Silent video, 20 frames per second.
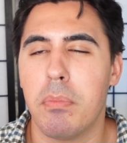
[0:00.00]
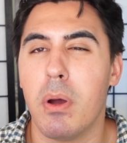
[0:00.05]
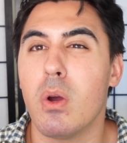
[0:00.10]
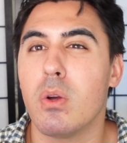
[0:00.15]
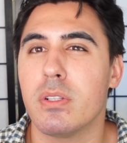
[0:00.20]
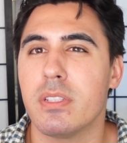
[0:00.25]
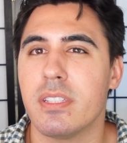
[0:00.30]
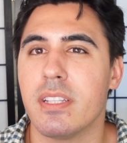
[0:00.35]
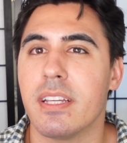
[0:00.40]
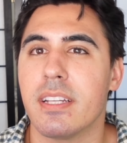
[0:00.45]

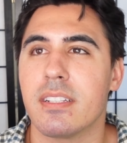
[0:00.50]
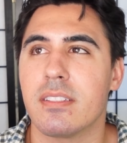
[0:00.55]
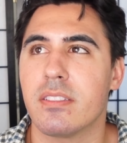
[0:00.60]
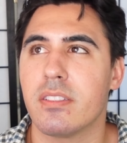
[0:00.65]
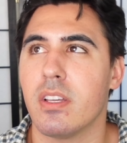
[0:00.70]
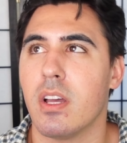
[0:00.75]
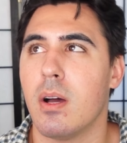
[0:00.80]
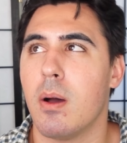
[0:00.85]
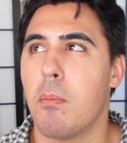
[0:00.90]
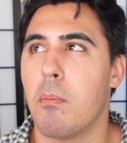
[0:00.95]
posting
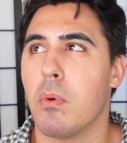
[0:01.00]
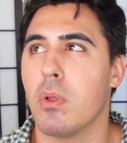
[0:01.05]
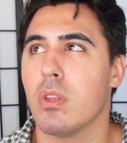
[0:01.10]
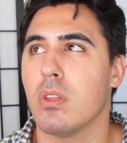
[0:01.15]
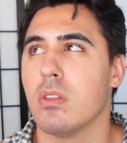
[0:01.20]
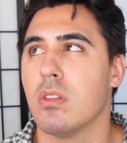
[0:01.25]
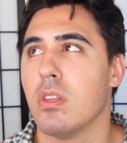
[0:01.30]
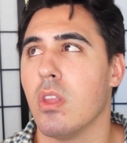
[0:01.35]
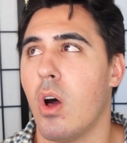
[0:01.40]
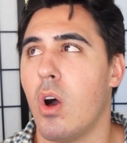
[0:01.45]
some
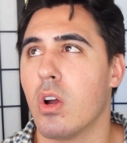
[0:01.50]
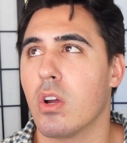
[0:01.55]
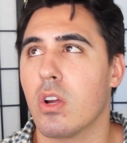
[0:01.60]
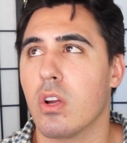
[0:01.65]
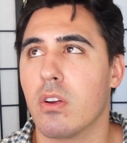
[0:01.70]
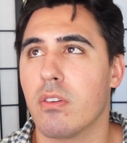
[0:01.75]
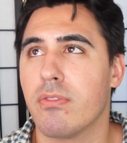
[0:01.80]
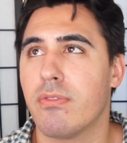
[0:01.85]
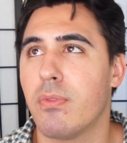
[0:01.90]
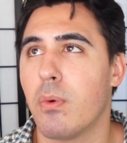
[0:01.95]

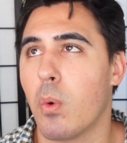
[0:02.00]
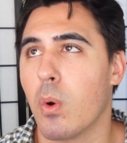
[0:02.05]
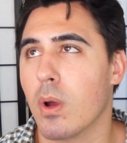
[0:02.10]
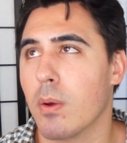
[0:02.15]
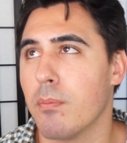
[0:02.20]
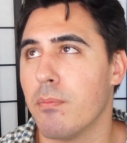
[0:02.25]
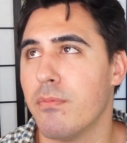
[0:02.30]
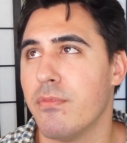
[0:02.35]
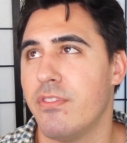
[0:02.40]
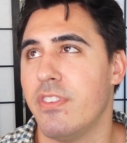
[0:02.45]
longer
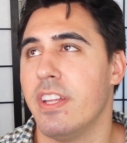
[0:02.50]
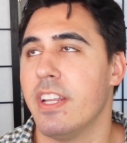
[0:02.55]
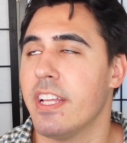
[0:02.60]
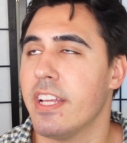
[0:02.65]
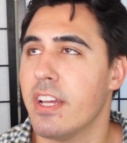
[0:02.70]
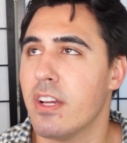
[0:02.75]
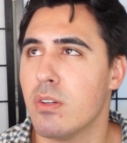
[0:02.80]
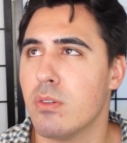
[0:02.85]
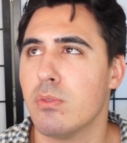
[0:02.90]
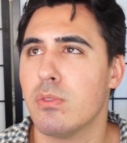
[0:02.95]
form
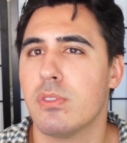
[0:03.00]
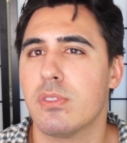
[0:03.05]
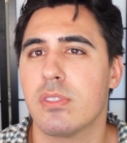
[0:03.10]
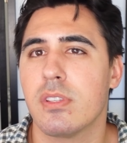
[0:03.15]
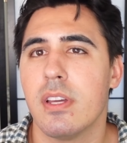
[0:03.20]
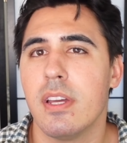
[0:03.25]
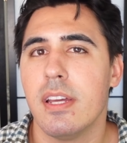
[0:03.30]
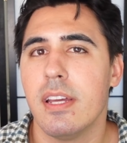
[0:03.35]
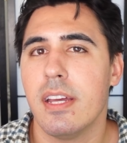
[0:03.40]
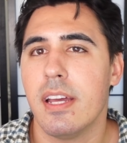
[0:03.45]
videos.
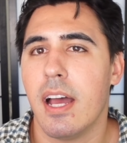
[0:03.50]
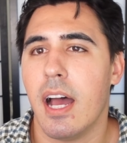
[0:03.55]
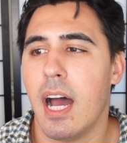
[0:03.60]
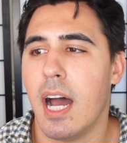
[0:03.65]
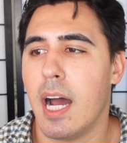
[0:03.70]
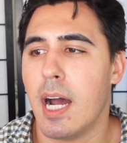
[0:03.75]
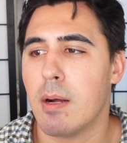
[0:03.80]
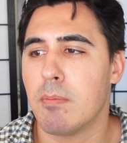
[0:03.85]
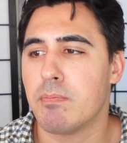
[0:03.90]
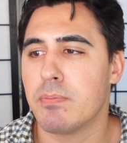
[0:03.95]

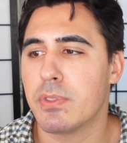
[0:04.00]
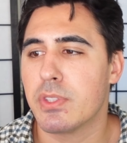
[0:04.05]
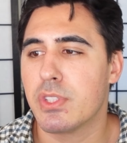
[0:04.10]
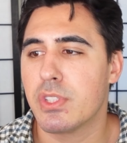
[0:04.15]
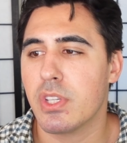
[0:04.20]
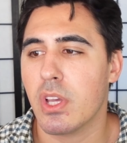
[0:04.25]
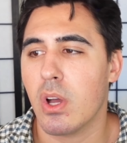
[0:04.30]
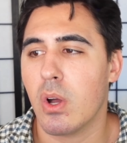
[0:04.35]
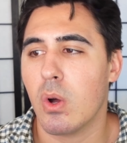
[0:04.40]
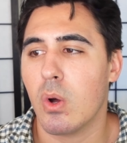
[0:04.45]
Um,
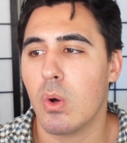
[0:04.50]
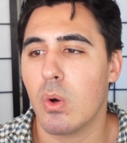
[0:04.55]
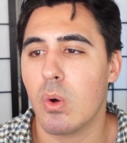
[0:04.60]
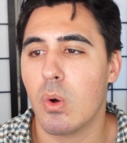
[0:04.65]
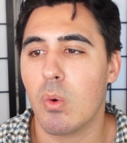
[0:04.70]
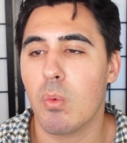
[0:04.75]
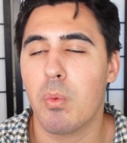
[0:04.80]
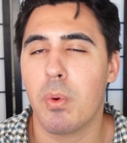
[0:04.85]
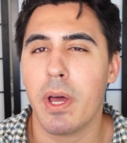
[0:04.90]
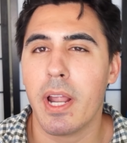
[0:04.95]

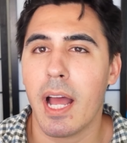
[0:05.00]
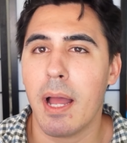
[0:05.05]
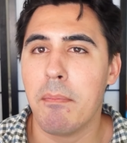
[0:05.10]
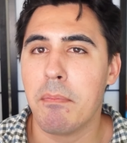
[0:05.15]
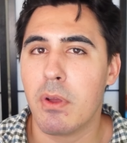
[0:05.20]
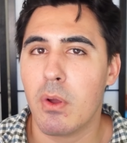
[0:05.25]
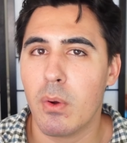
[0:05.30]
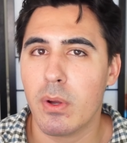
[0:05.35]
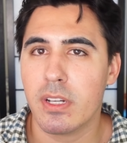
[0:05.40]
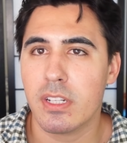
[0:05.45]
so what I'm
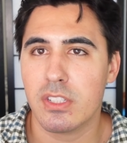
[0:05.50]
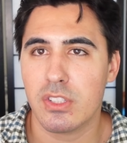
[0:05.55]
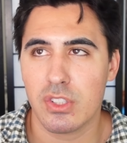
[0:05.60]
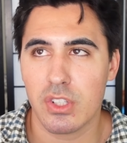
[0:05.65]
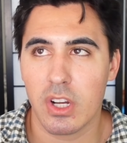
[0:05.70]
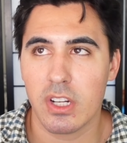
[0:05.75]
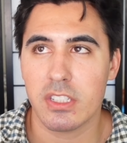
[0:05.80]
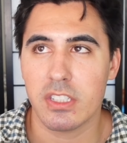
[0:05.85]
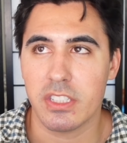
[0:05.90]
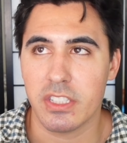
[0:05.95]
going to
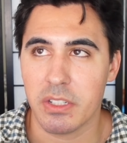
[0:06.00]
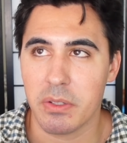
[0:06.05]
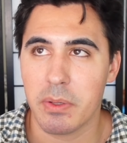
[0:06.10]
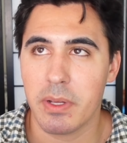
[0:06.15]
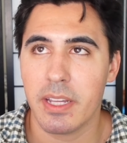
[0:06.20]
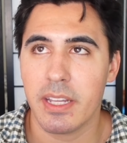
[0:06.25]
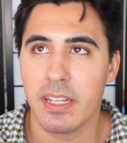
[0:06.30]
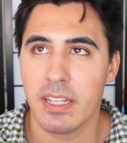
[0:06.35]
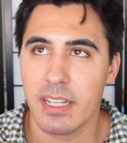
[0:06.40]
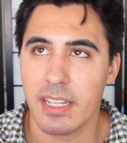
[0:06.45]
start
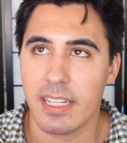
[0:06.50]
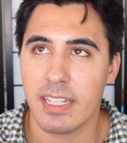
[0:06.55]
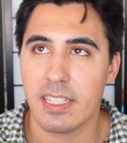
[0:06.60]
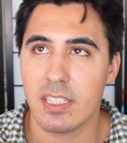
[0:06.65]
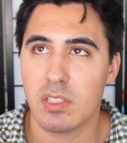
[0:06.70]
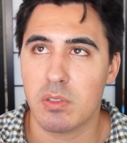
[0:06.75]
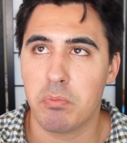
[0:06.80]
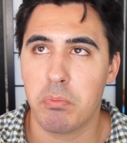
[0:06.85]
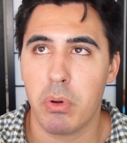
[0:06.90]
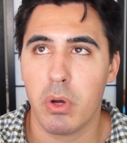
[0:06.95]
doing
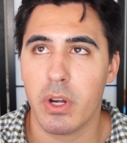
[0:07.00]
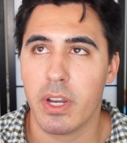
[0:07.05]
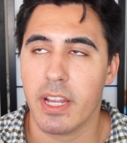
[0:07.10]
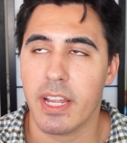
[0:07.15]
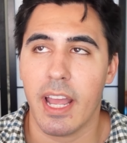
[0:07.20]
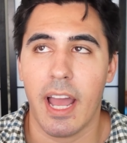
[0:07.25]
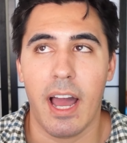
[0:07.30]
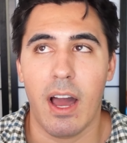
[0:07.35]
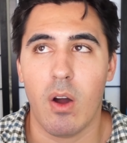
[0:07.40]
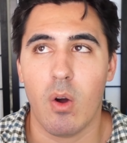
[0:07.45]
is
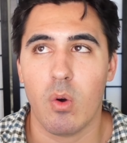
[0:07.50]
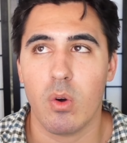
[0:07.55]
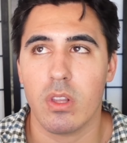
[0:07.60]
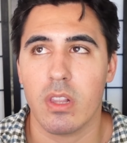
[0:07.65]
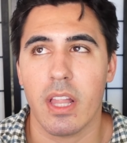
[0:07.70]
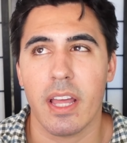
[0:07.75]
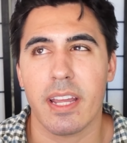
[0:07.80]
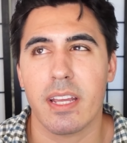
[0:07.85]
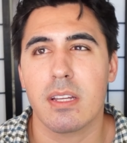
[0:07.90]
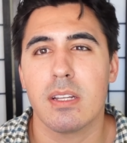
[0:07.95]
putting out
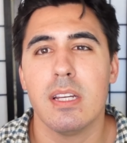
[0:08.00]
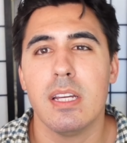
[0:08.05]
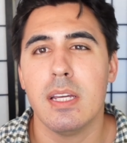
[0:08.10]
like